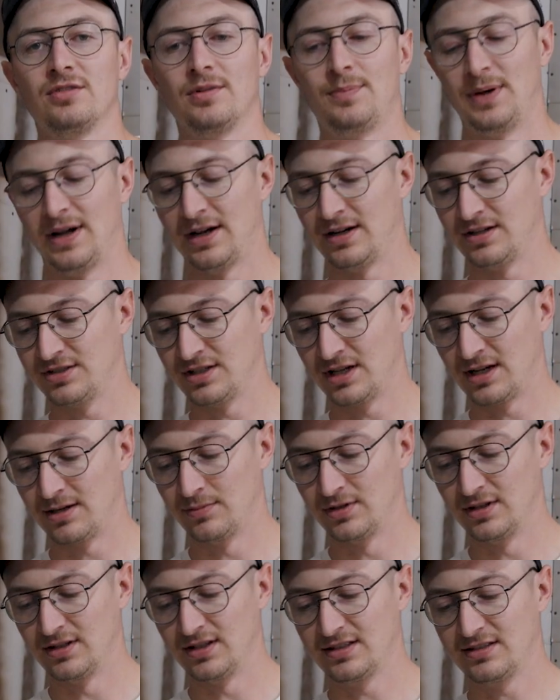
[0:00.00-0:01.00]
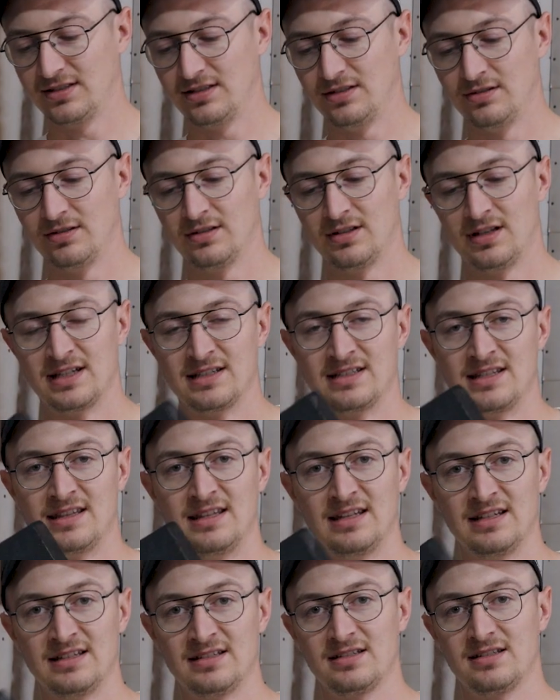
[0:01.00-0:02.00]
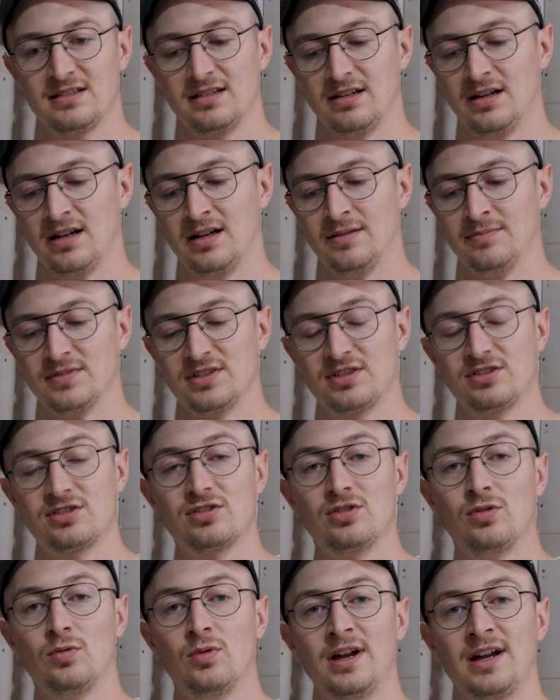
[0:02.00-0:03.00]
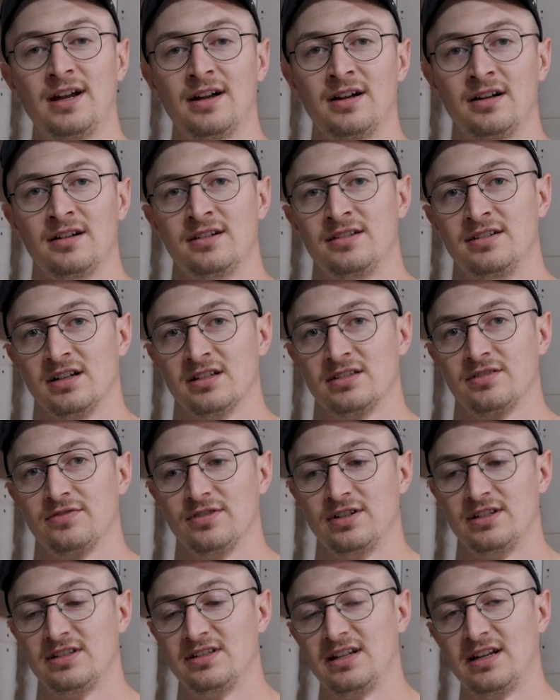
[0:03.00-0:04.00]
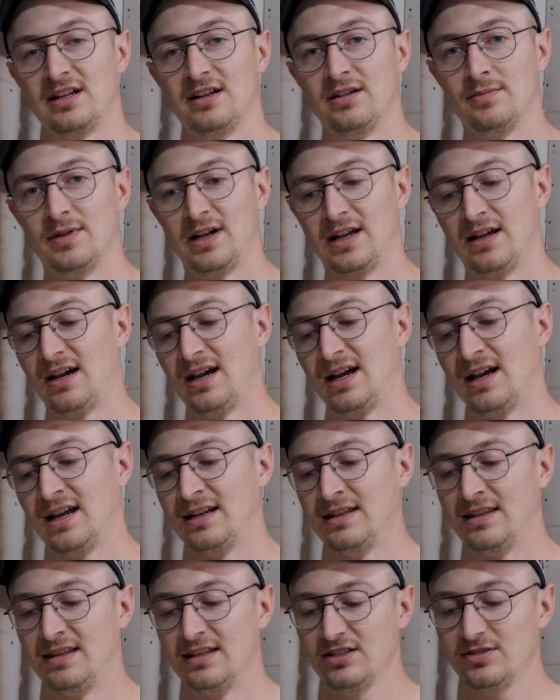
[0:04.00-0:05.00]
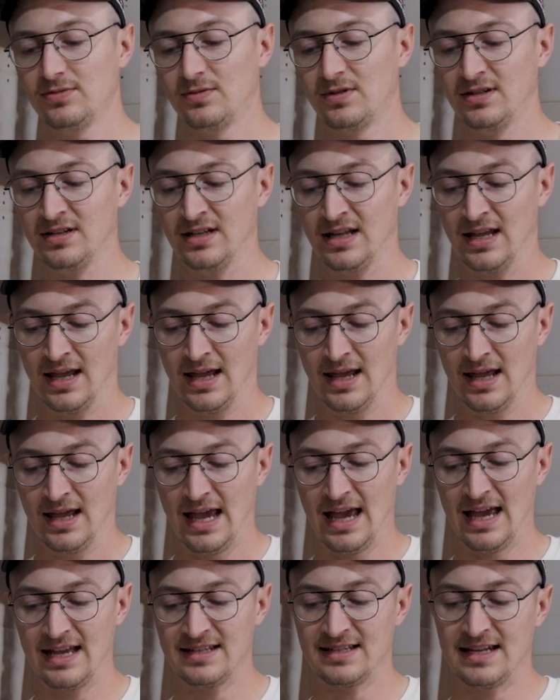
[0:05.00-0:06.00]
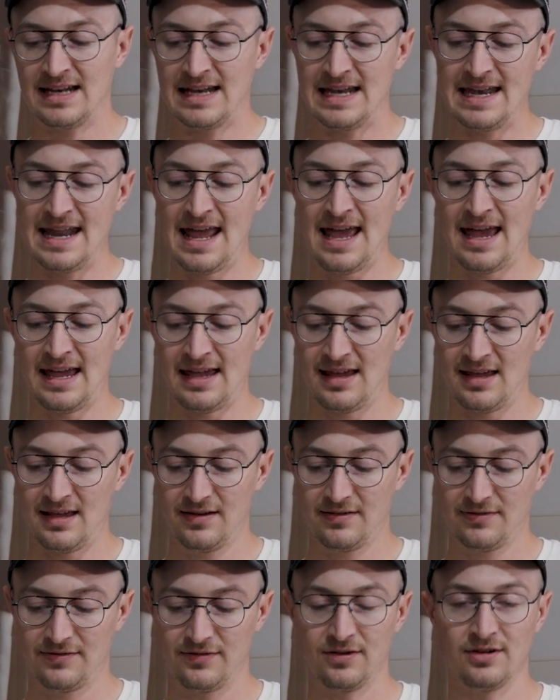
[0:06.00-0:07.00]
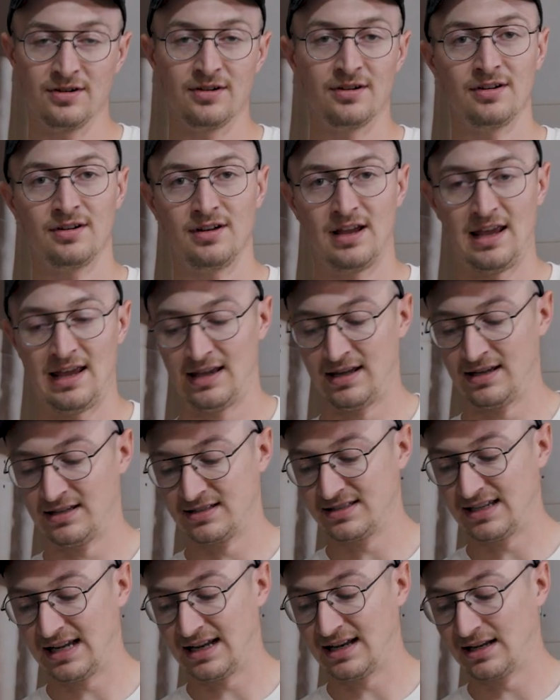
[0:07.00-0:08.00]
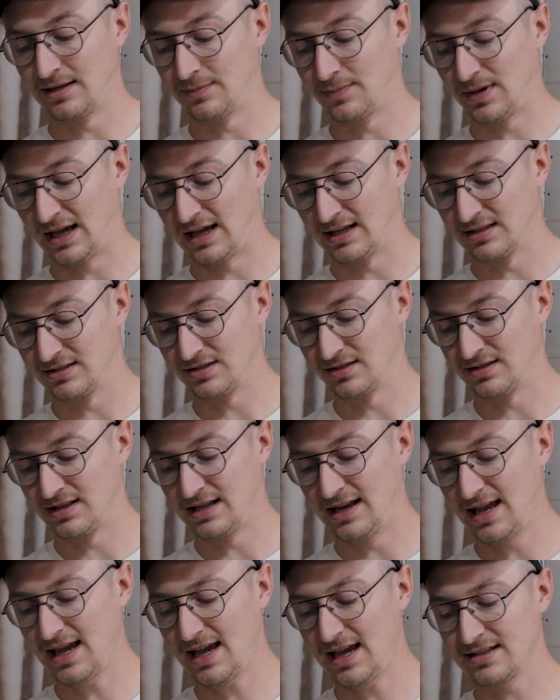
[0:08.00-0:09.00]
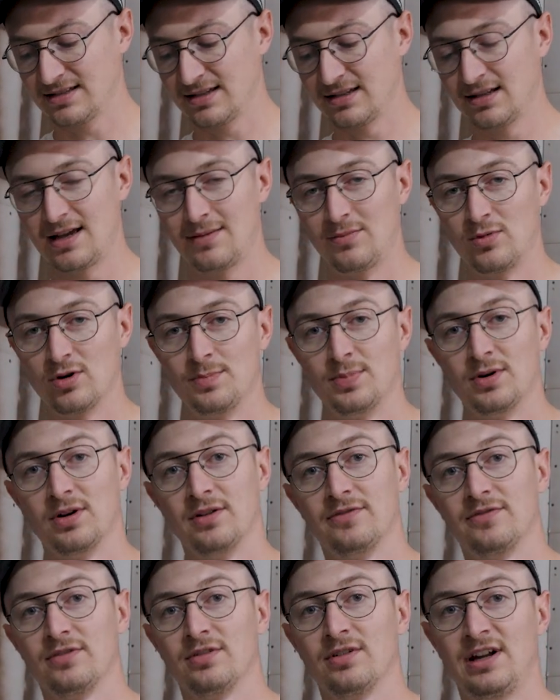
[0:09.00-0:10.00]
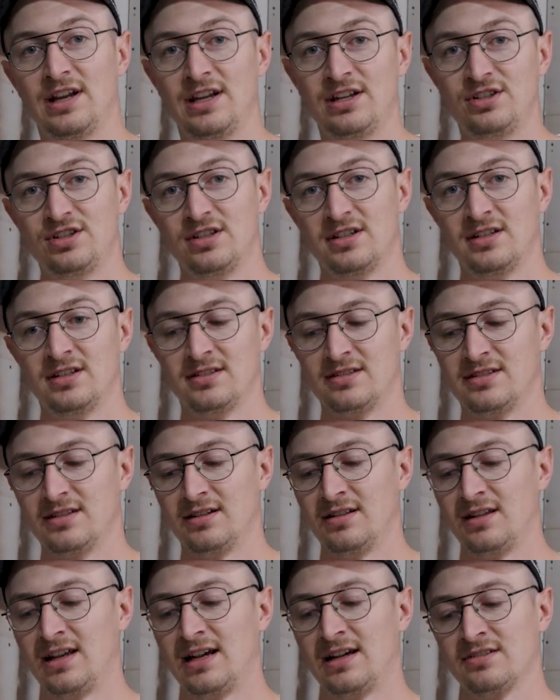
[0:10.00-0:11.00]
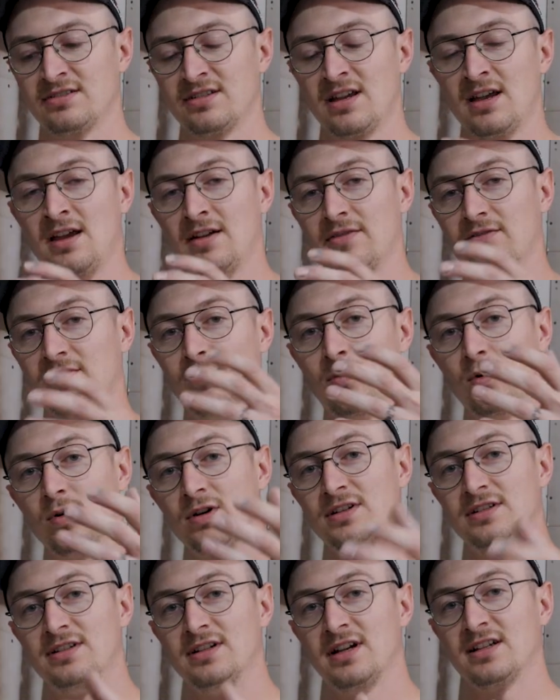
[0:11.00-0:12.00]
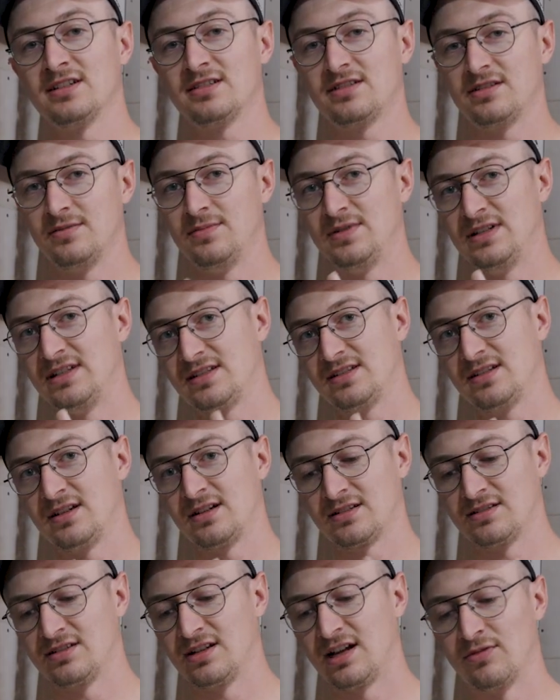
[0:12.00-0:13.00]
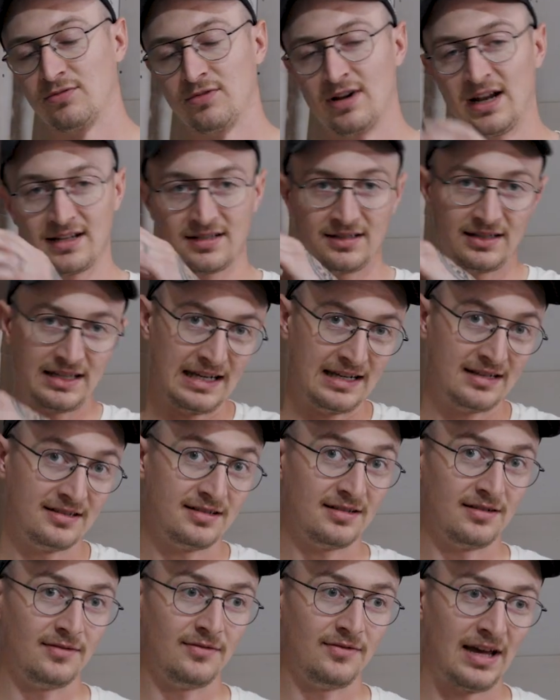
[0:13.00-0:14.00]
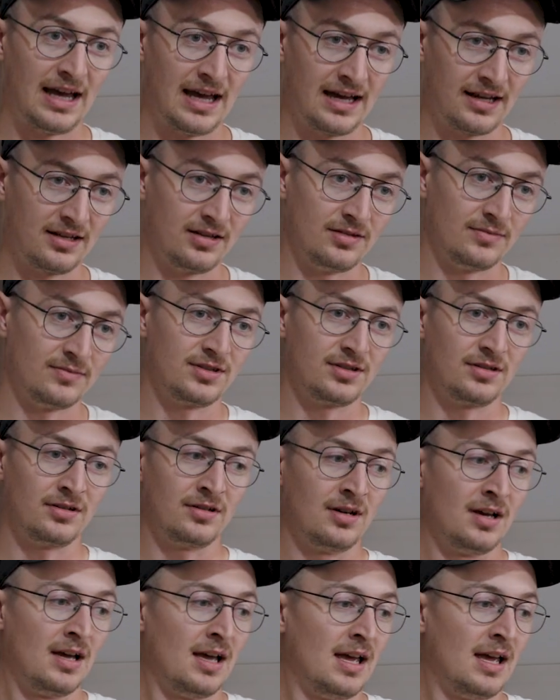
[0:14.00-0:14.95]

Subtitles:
repair job, we like to utilize this square dust-free sander by Hyde. This one has a net for a sanding pad. So the net has a lot more perforations. It allows for more dust to be sucked directly into the vacuum. So